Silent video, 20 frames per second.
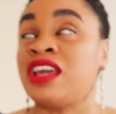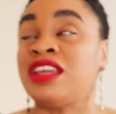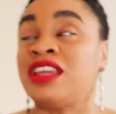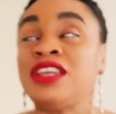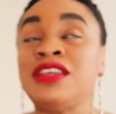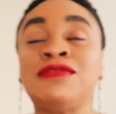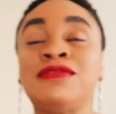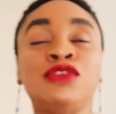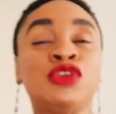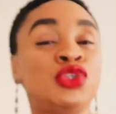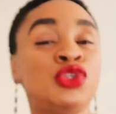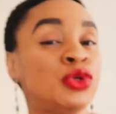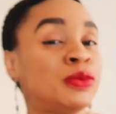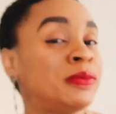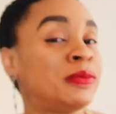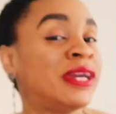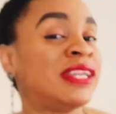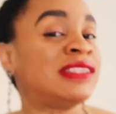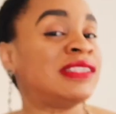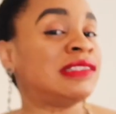If you don't
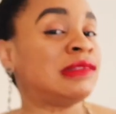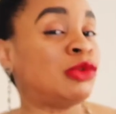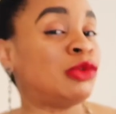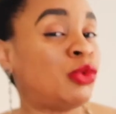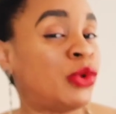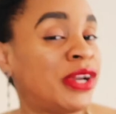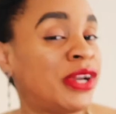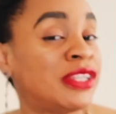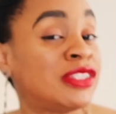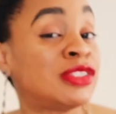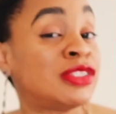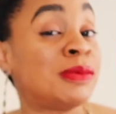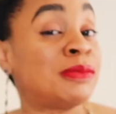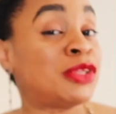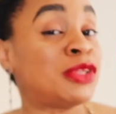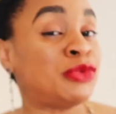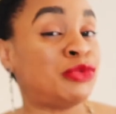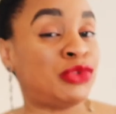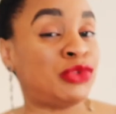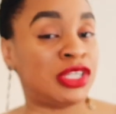mind wearing
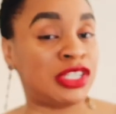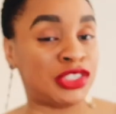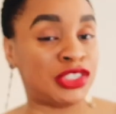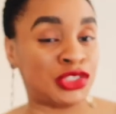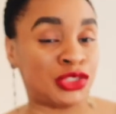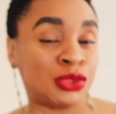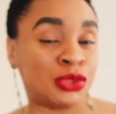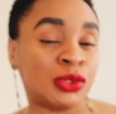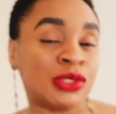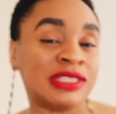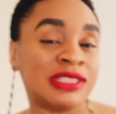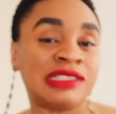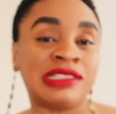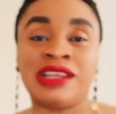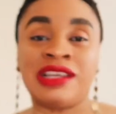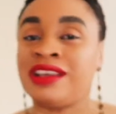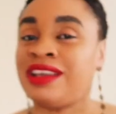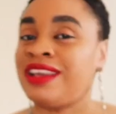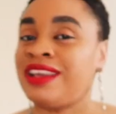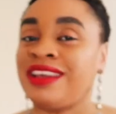something really short,
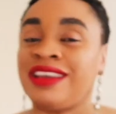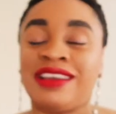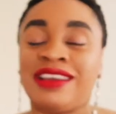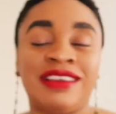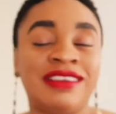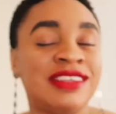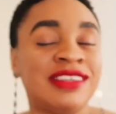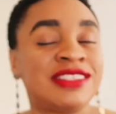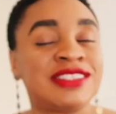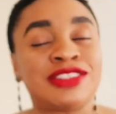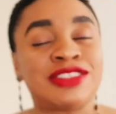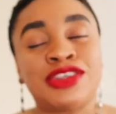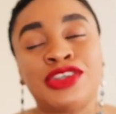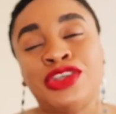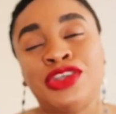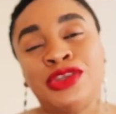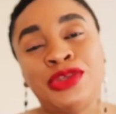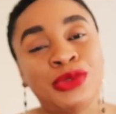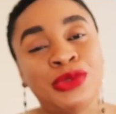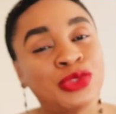it is a
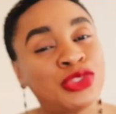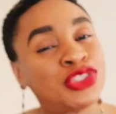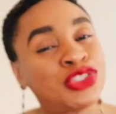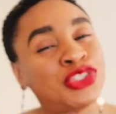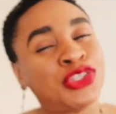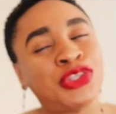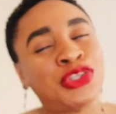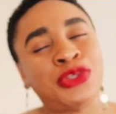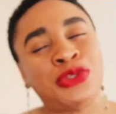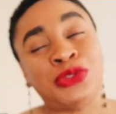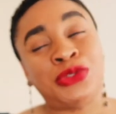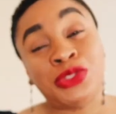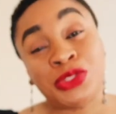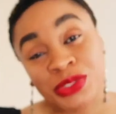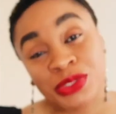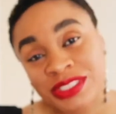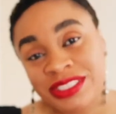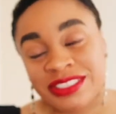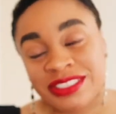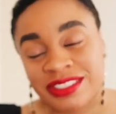huge,
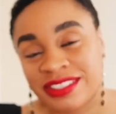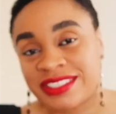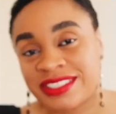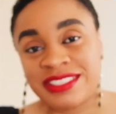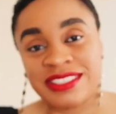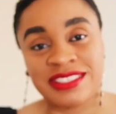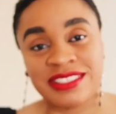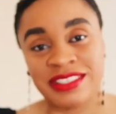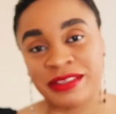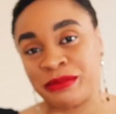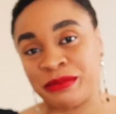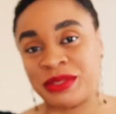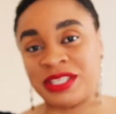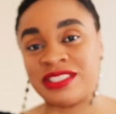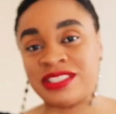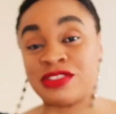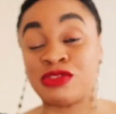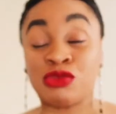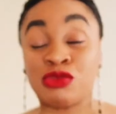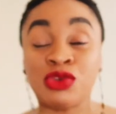cute
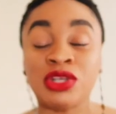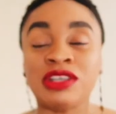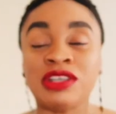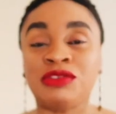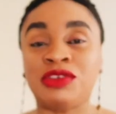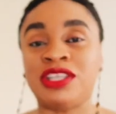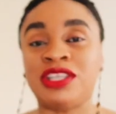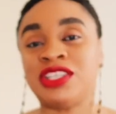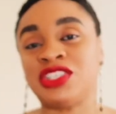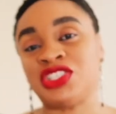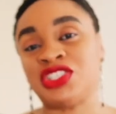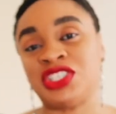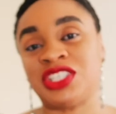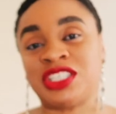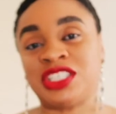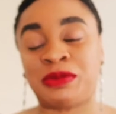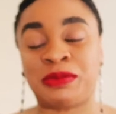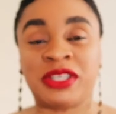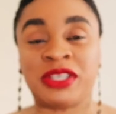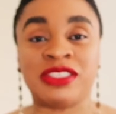statement. Really, really chic,
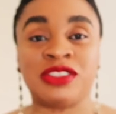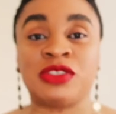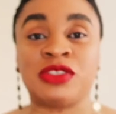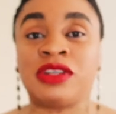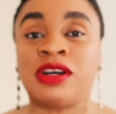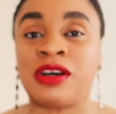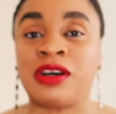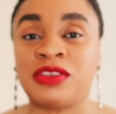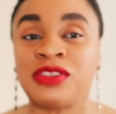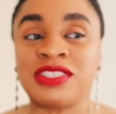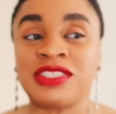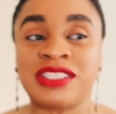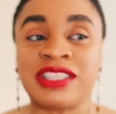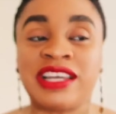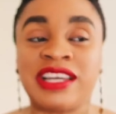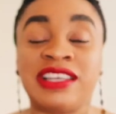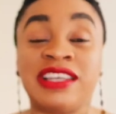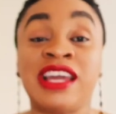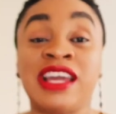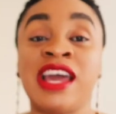depending on how you
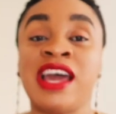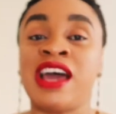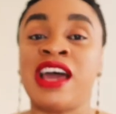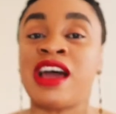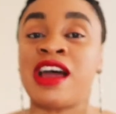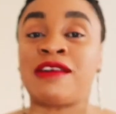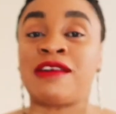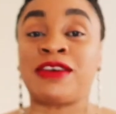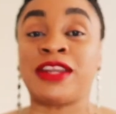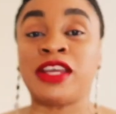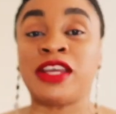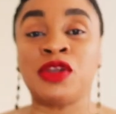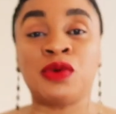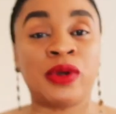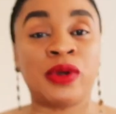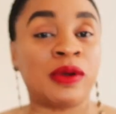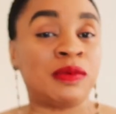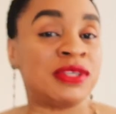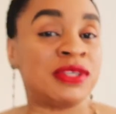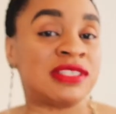style it. I'd rather you
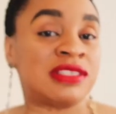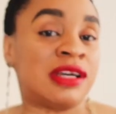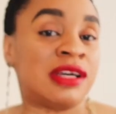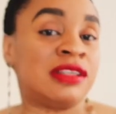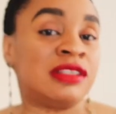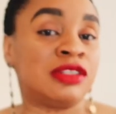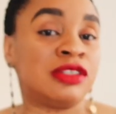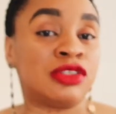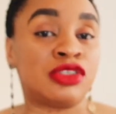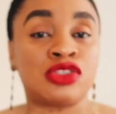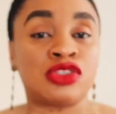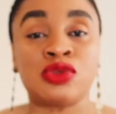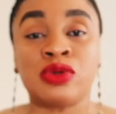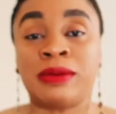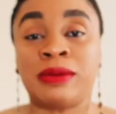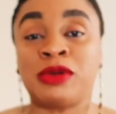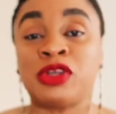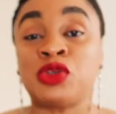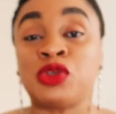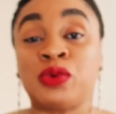wear it with sandals. No, I'm
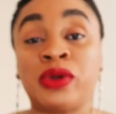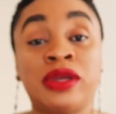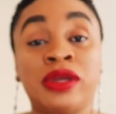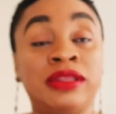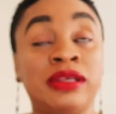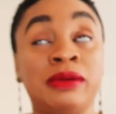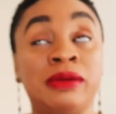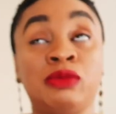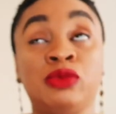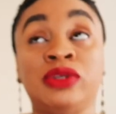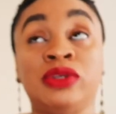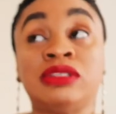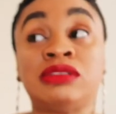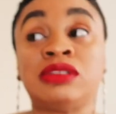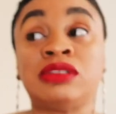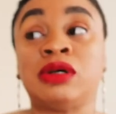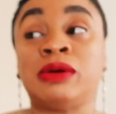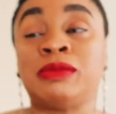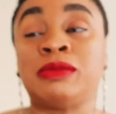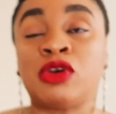going to wear them with
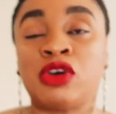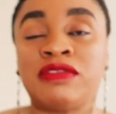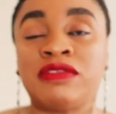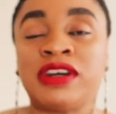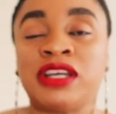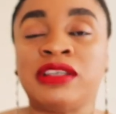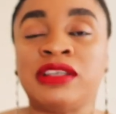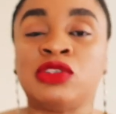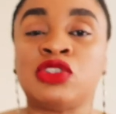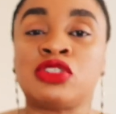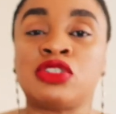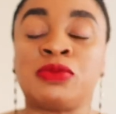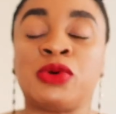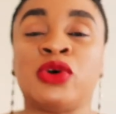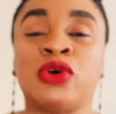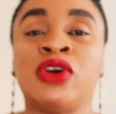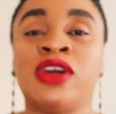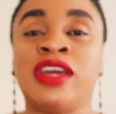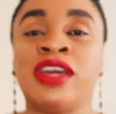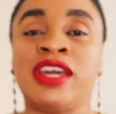cover heels,
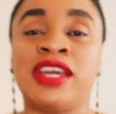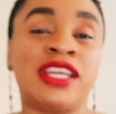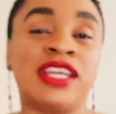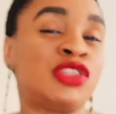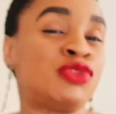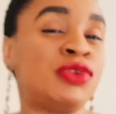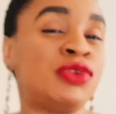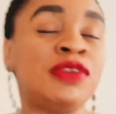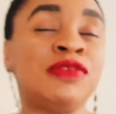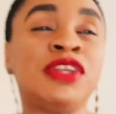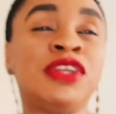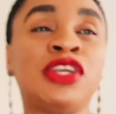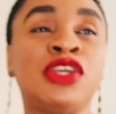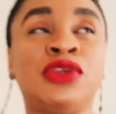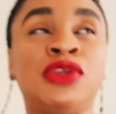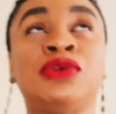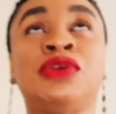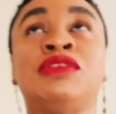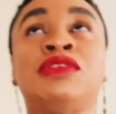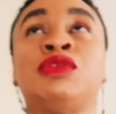but it's really, really
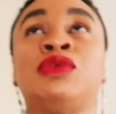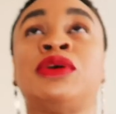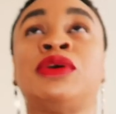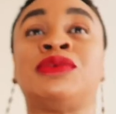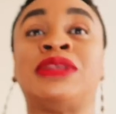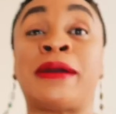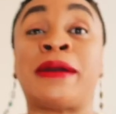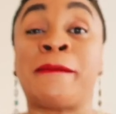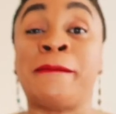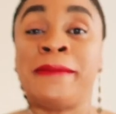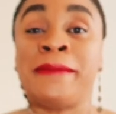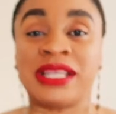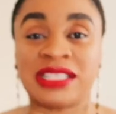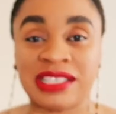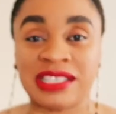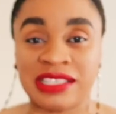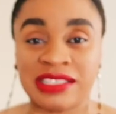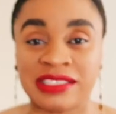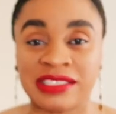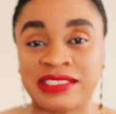cute if you wear it with like
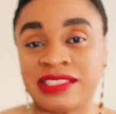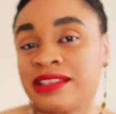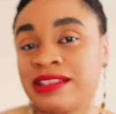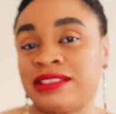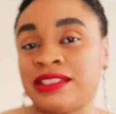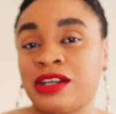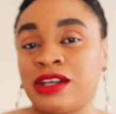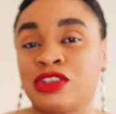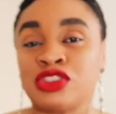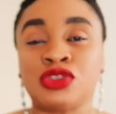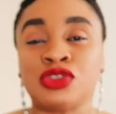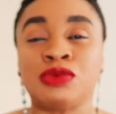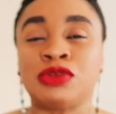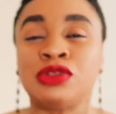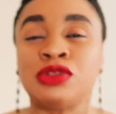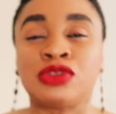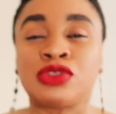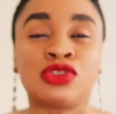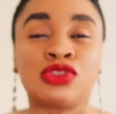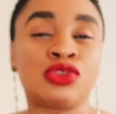metallic sandals. You will
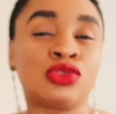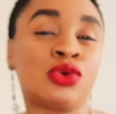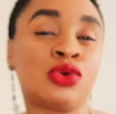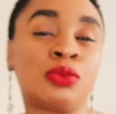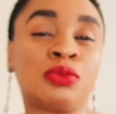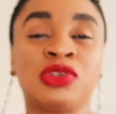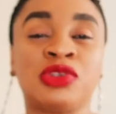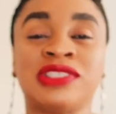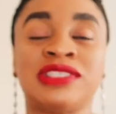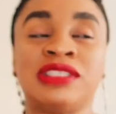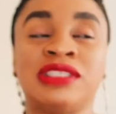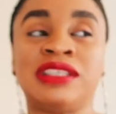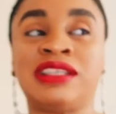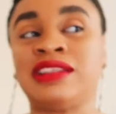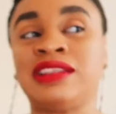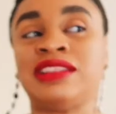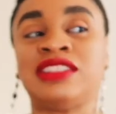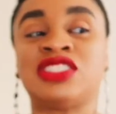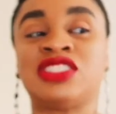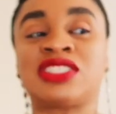look so pristine,
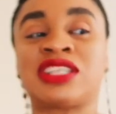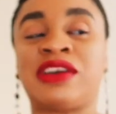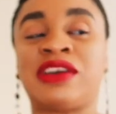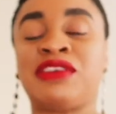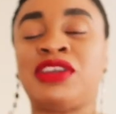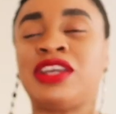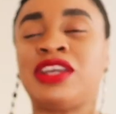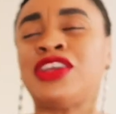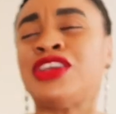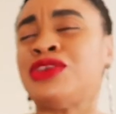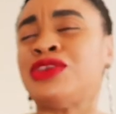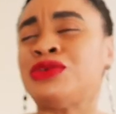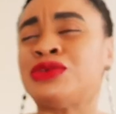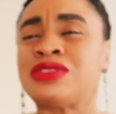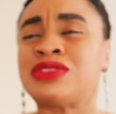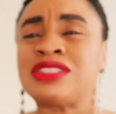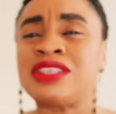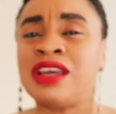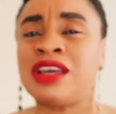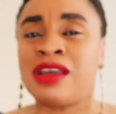and then just carry a
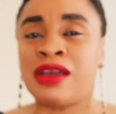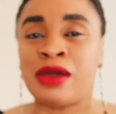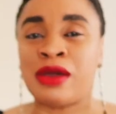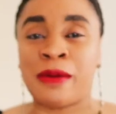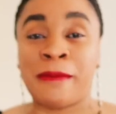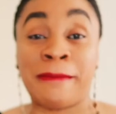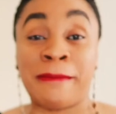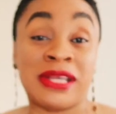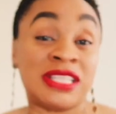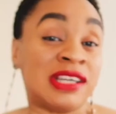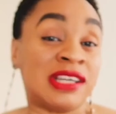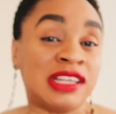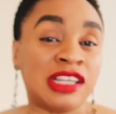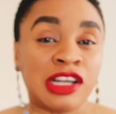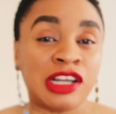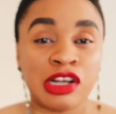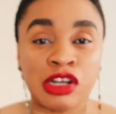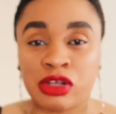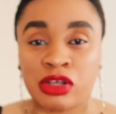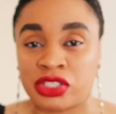cute metallic
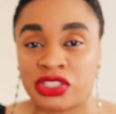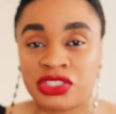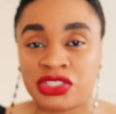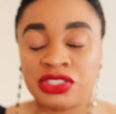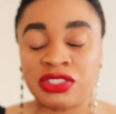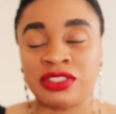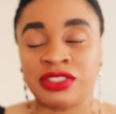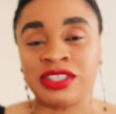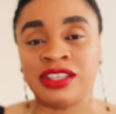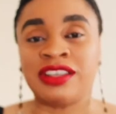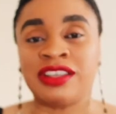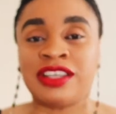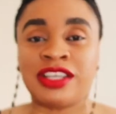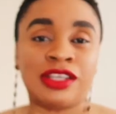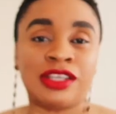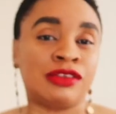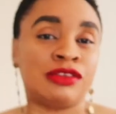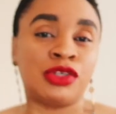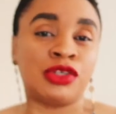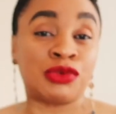clutch.
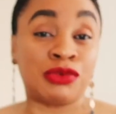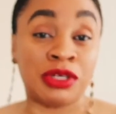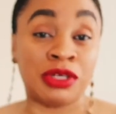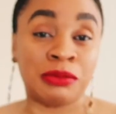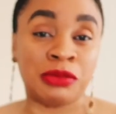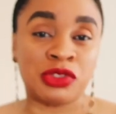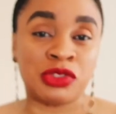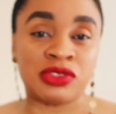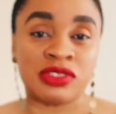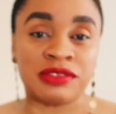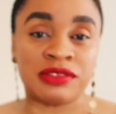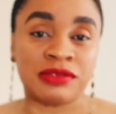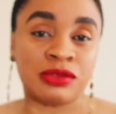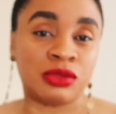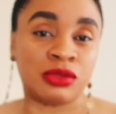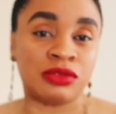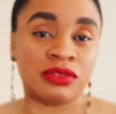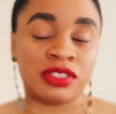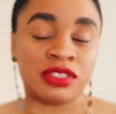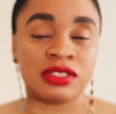You look really
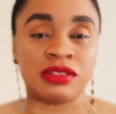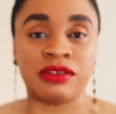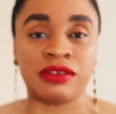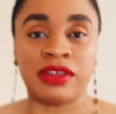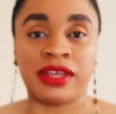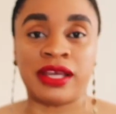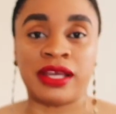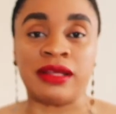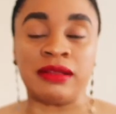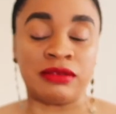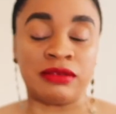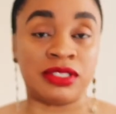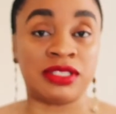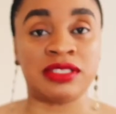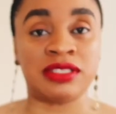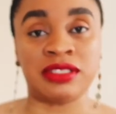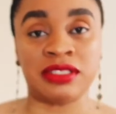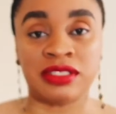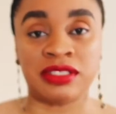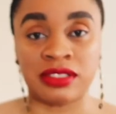beautiful. So yeah,
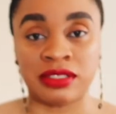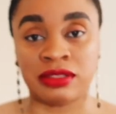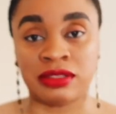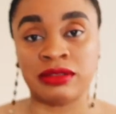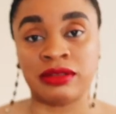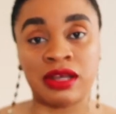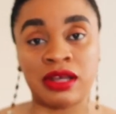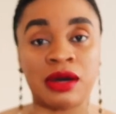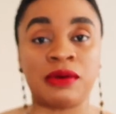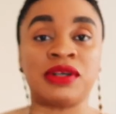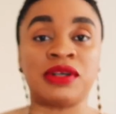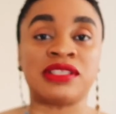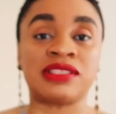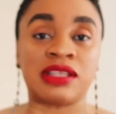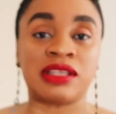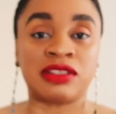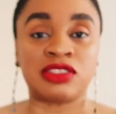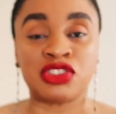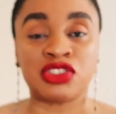this is the how I start to